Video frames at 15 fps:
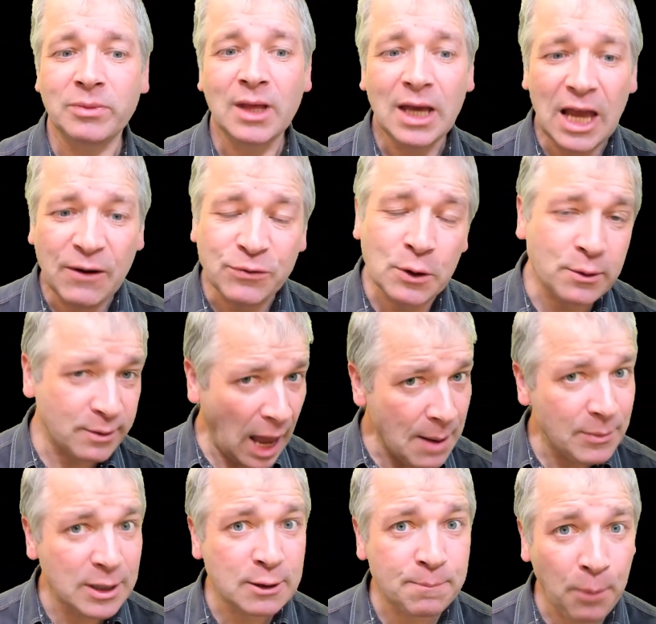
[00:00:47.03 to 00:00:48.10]
If the
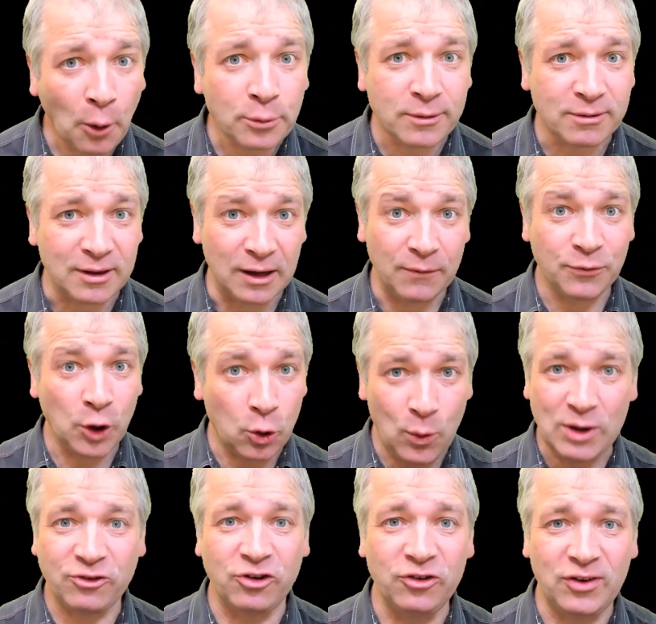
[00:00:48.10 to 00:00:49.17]
statement is positive, the
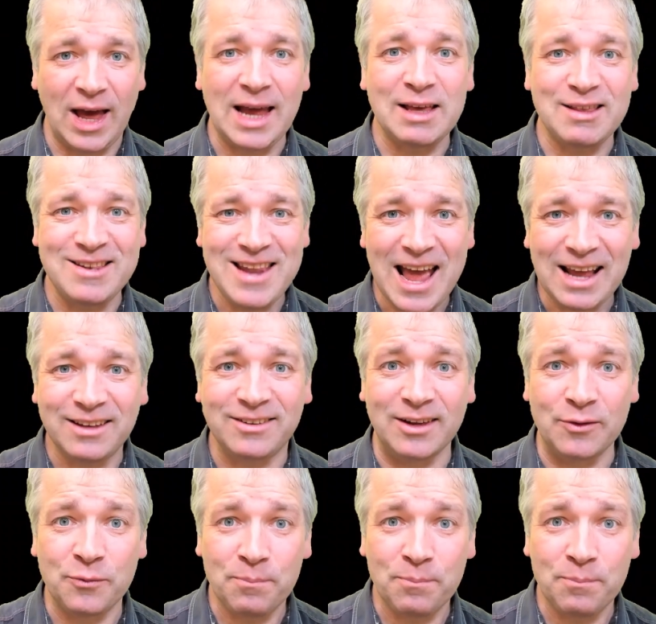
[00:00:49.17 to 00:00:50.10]
question tag is negative.